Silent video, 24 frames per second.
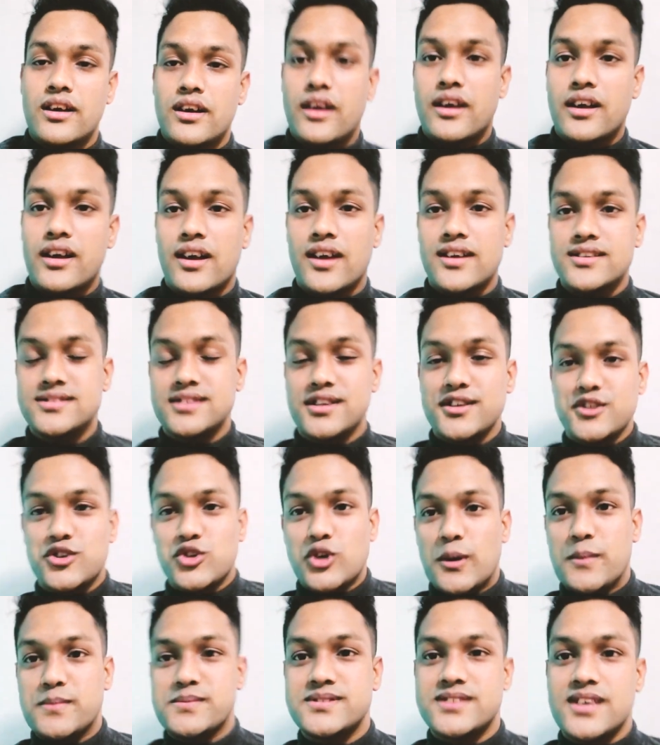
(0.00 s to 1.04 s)
Hey guys, it's
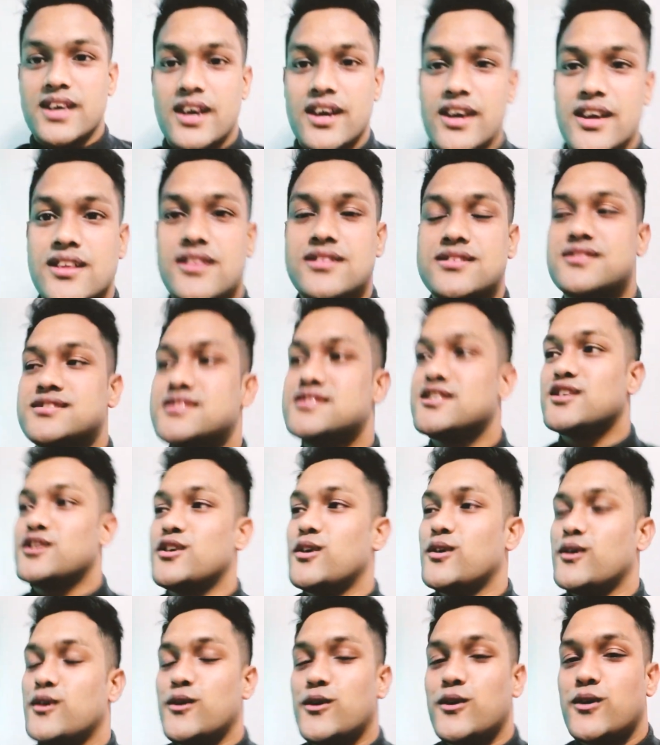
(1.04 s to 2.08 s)
website.
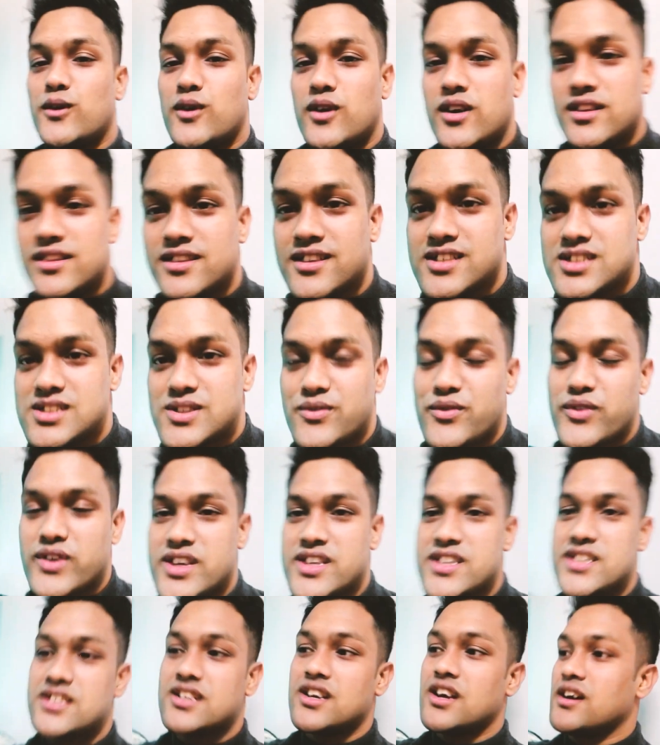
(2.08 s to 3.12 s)
So this
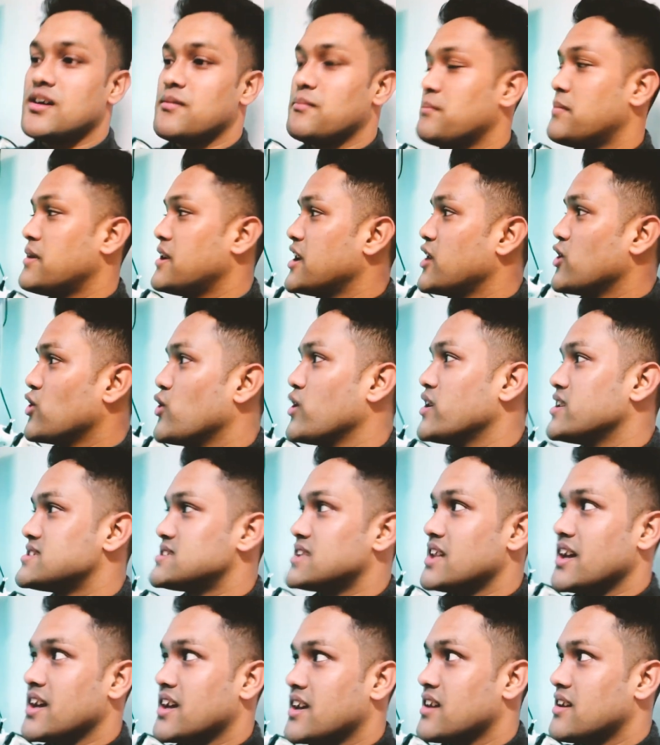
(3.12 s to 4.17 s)
fish video is
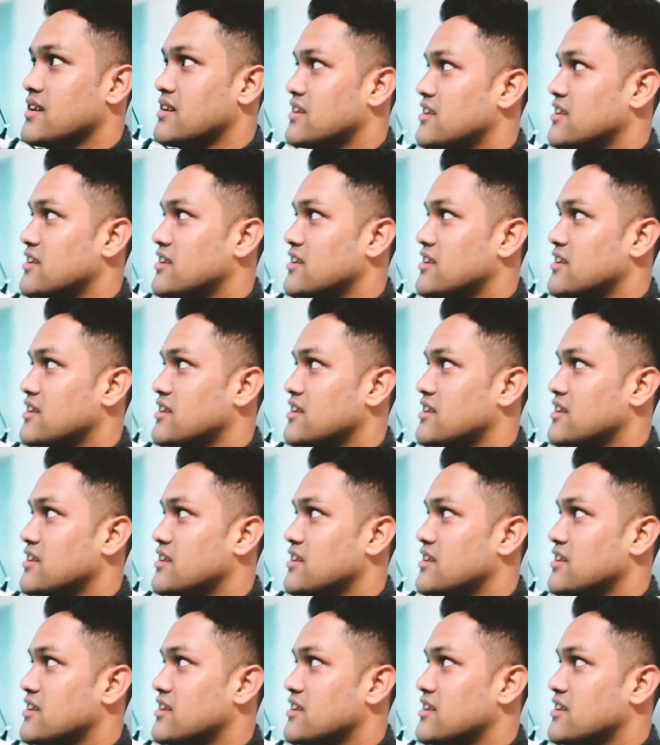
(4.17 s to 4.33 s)
like